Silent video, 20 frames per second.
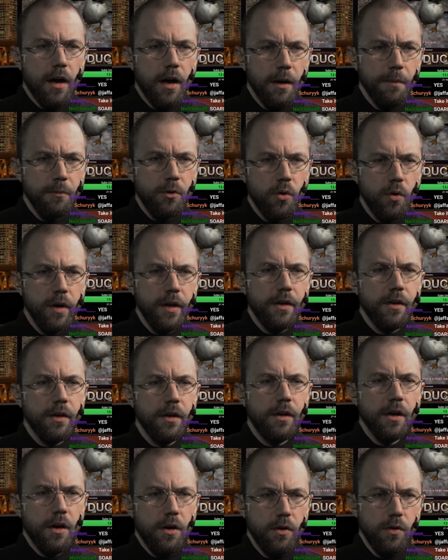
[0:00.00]
I'm going to
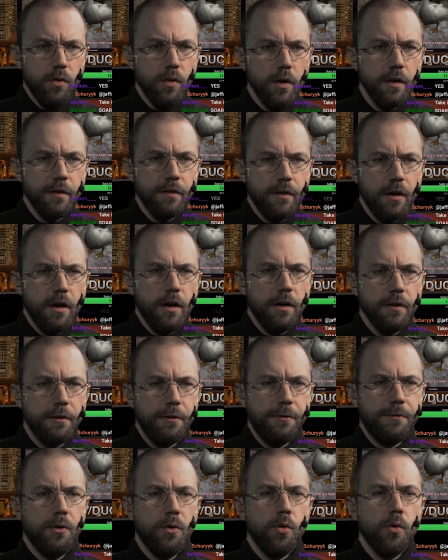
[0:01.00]
go
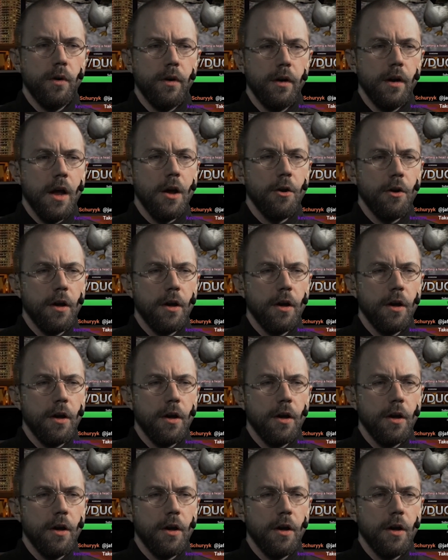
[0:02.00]
for